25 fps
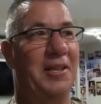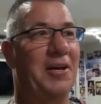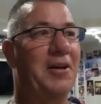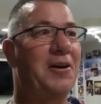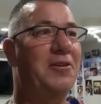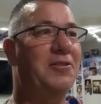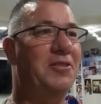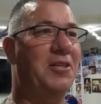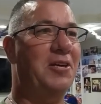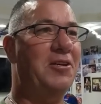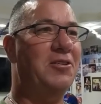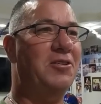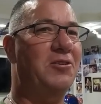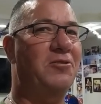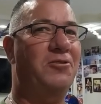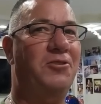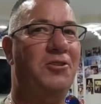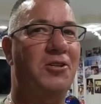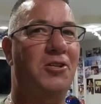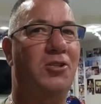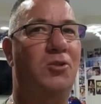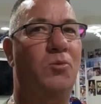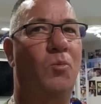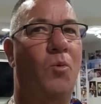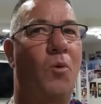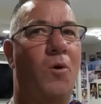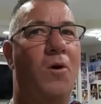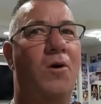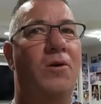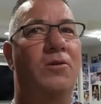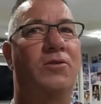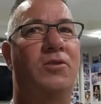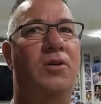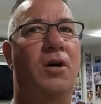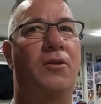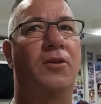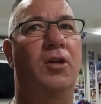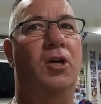These are just
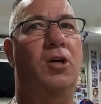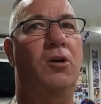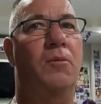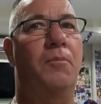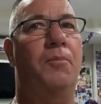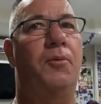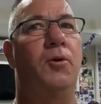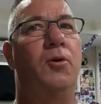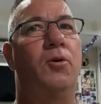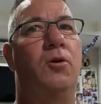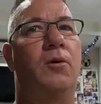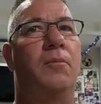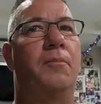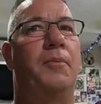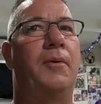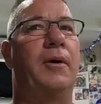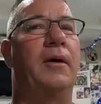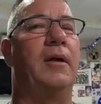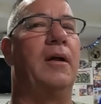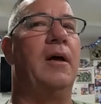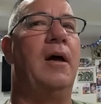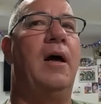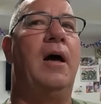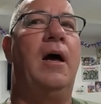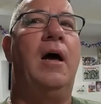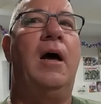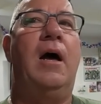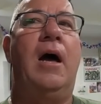words on the computer, but